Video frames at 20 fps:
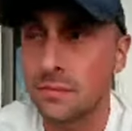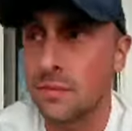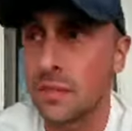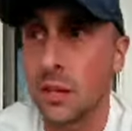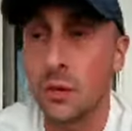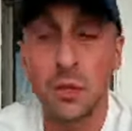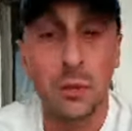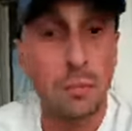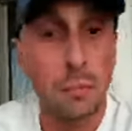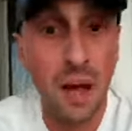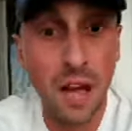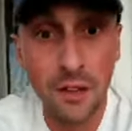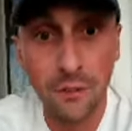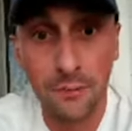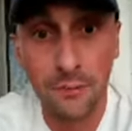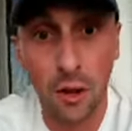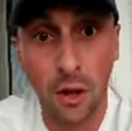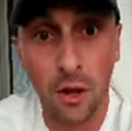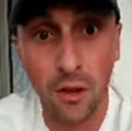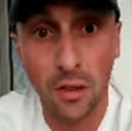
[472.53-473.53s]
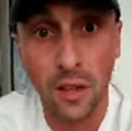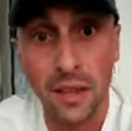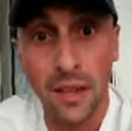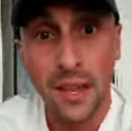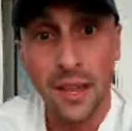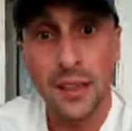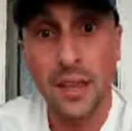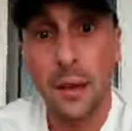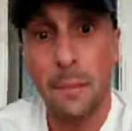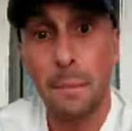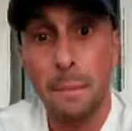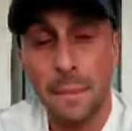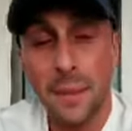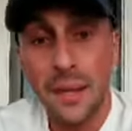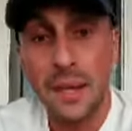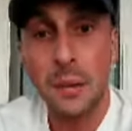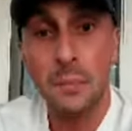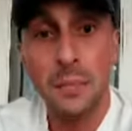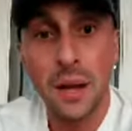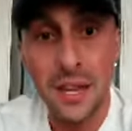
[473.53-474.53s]
It was my fault that
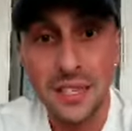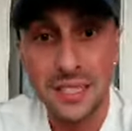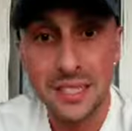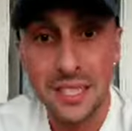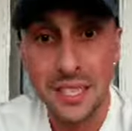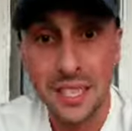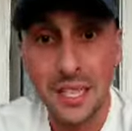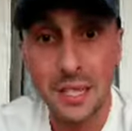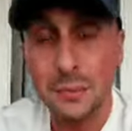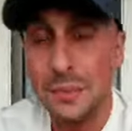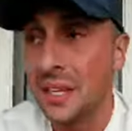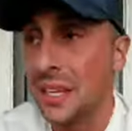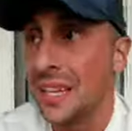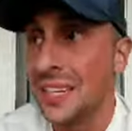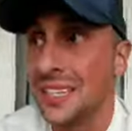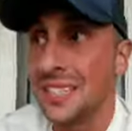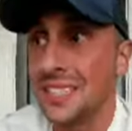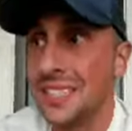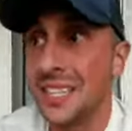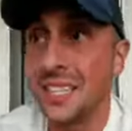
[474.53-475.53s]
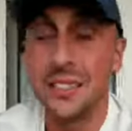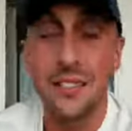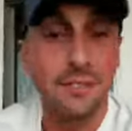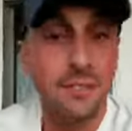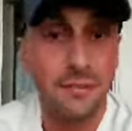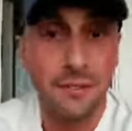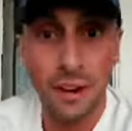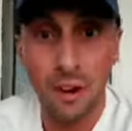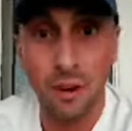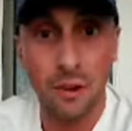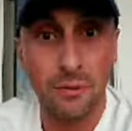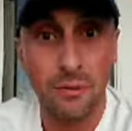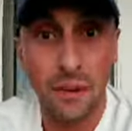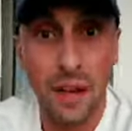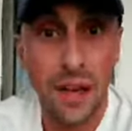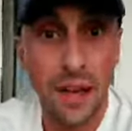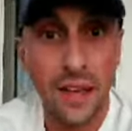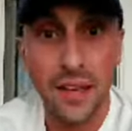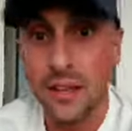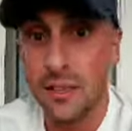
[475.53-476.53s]
me and my team didn't
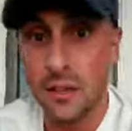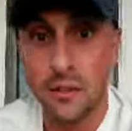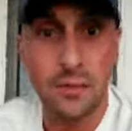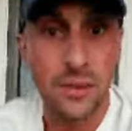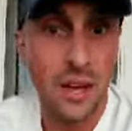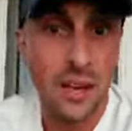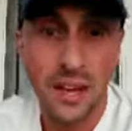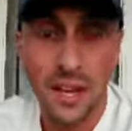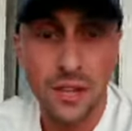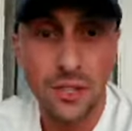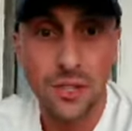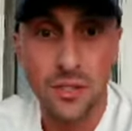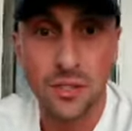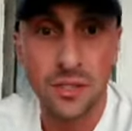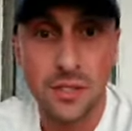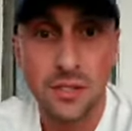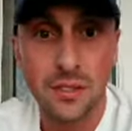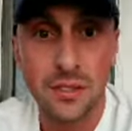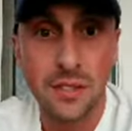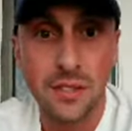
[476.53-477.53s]
verify the financials.